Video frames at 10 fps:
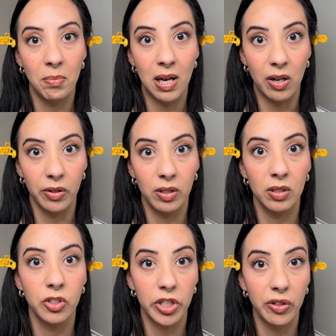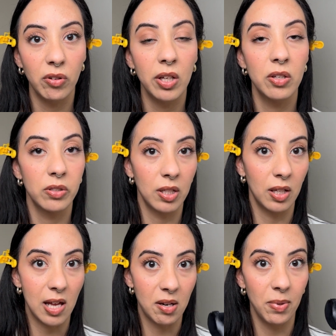powder, generally you'll see a
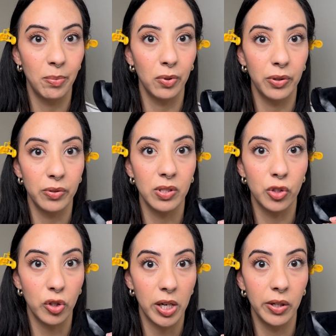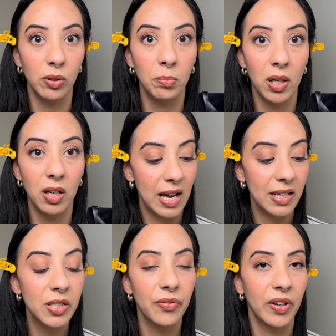lot of people use a triangle puff, and
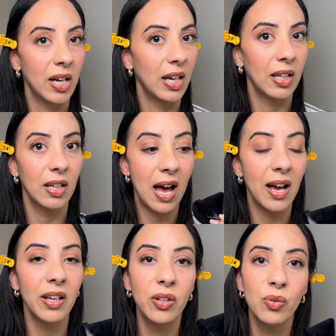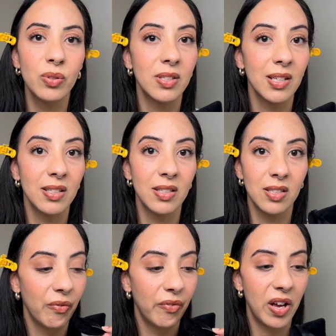it's fine. I use this
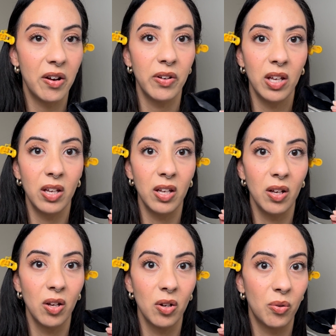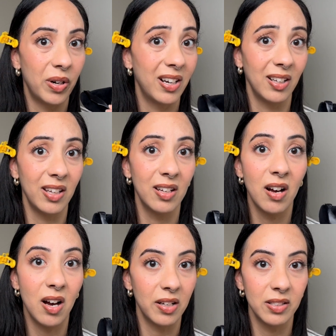very rarely,
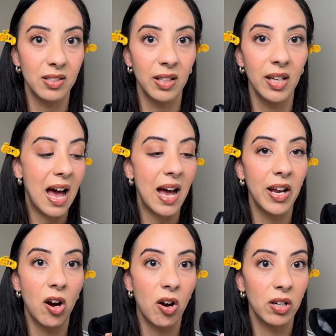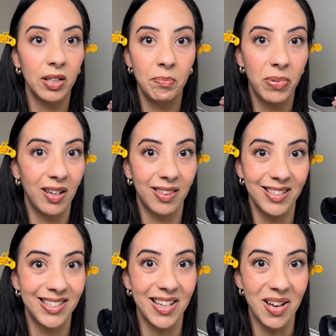honestly. I hardly pick
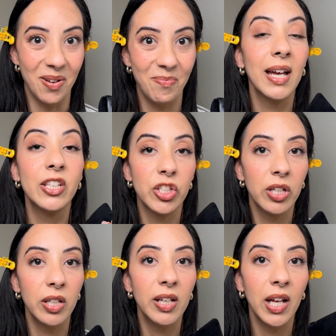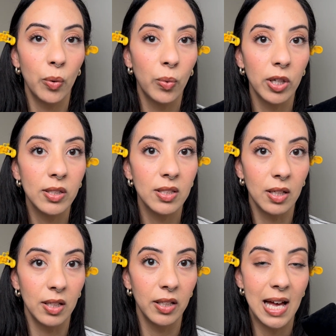this up. It's good, it works
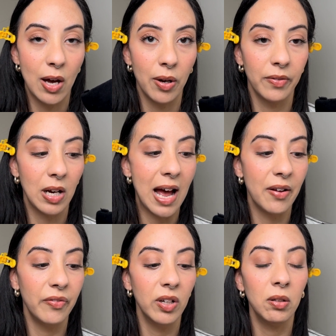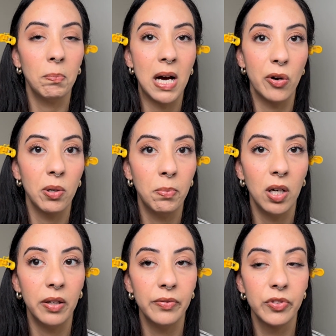good. However, I feel powder
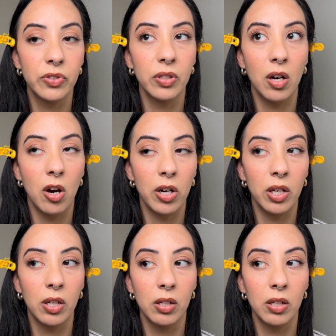puffs are